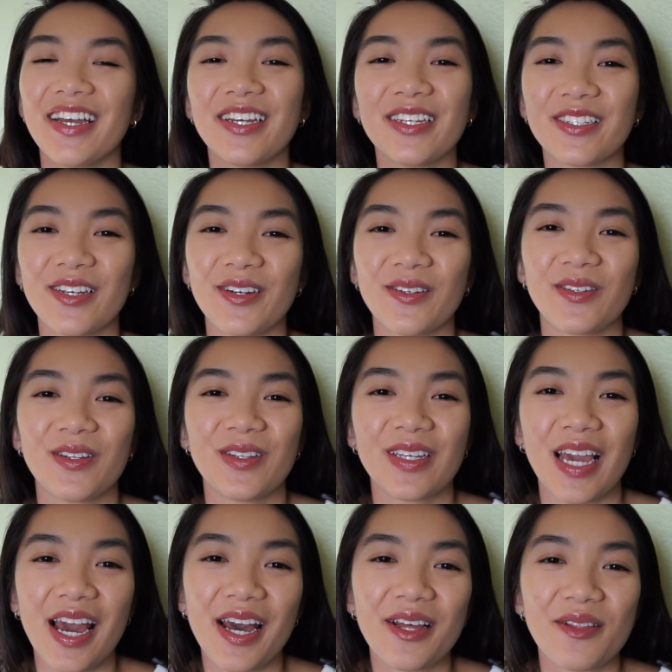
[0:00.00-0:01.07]
So
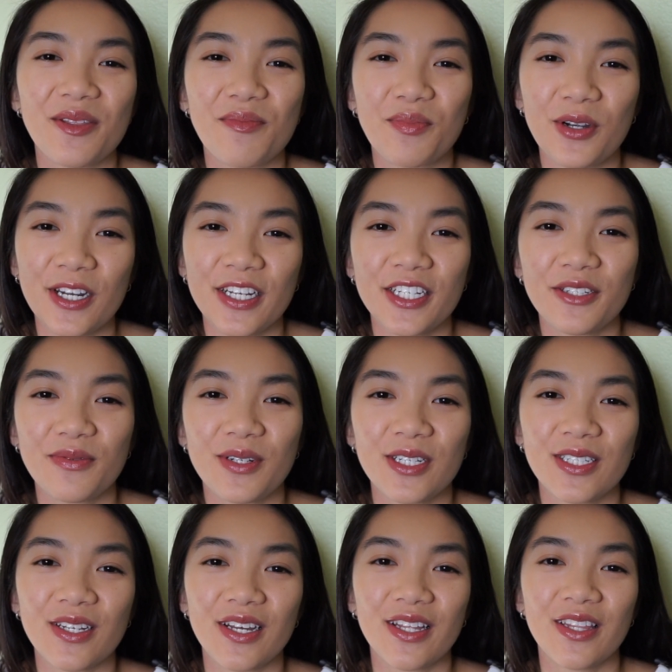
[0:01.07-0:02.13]
yeah, British was
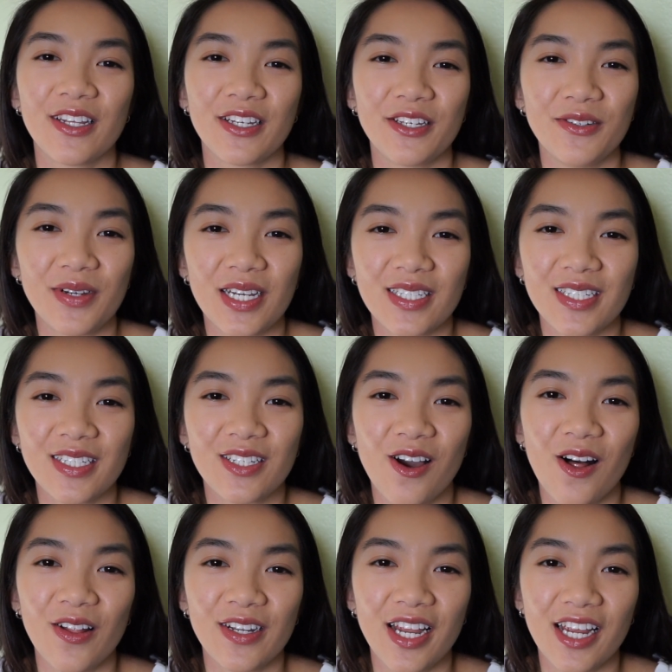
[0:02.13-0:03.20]
the US's
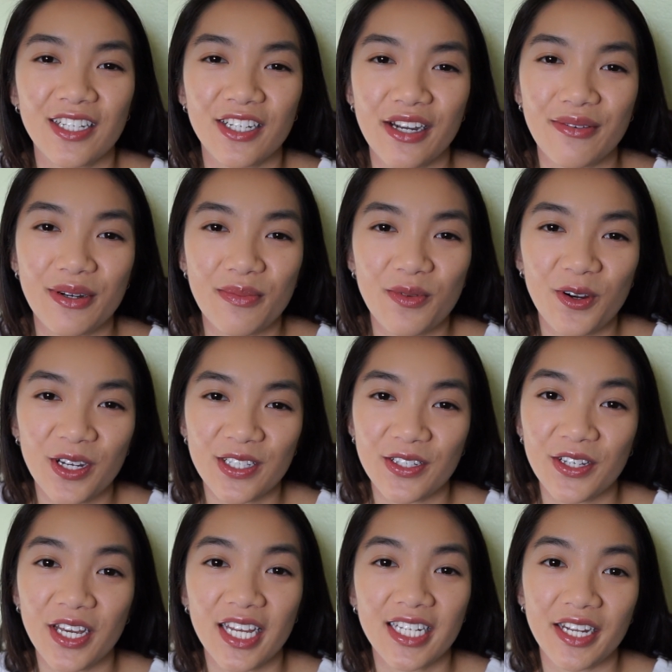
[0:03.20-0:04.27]
colonizer at one point, so
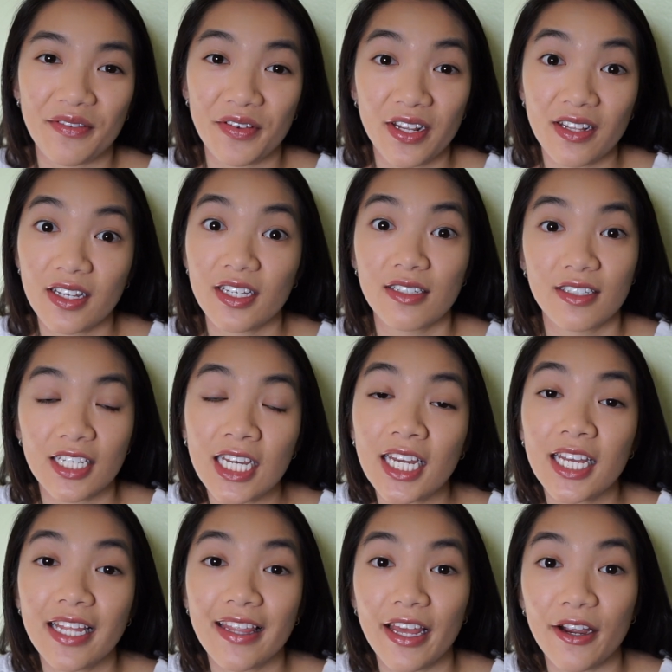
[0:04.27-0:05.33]
you can definitely
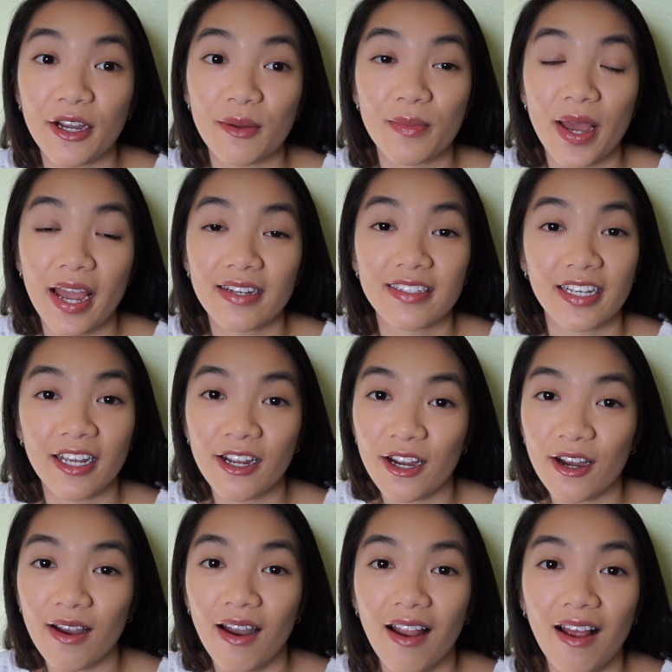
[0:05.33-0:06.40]
see their impact
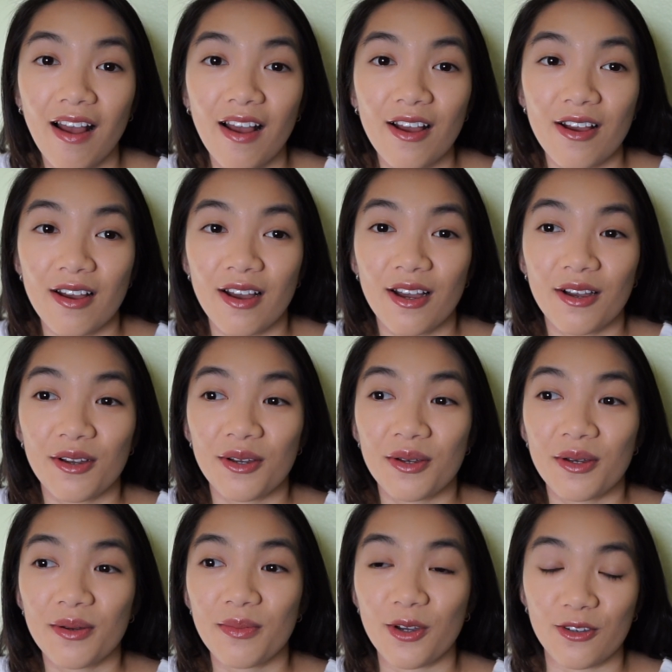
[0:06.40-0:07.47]
here.
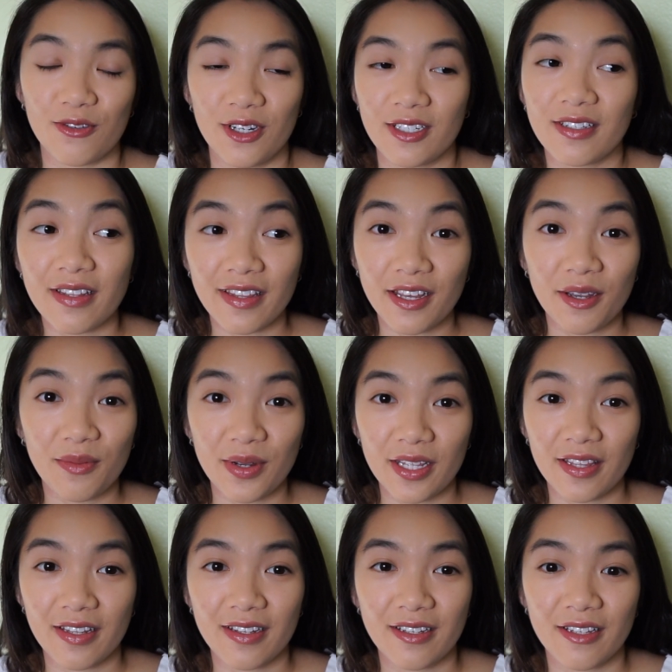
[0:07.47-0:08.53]
Most recently with
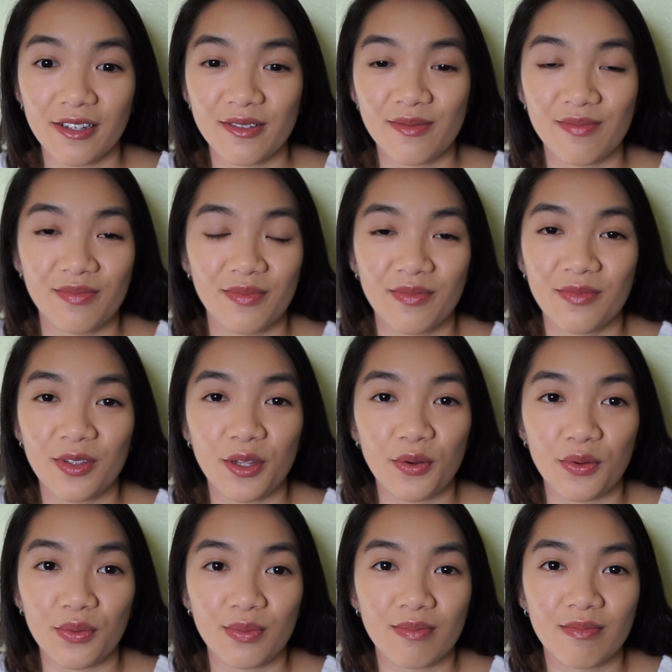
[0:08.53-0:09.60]
the
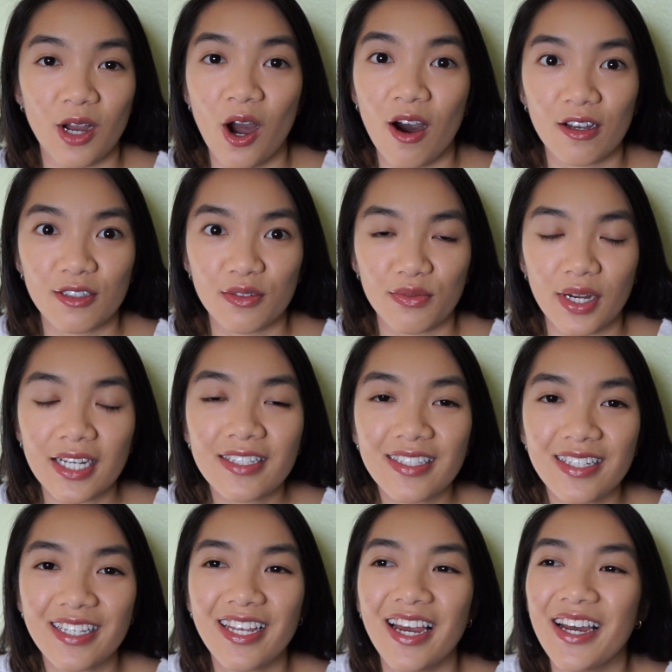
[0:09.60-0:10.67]
cause of
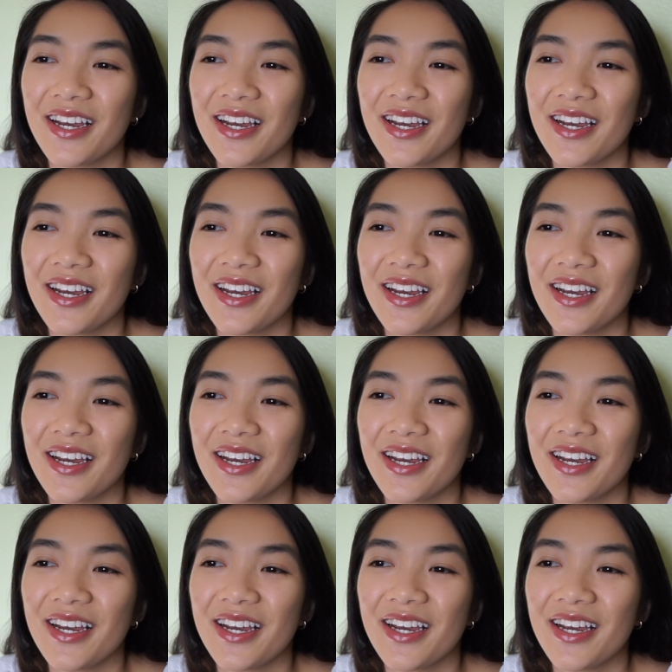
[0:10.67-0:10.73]
racism.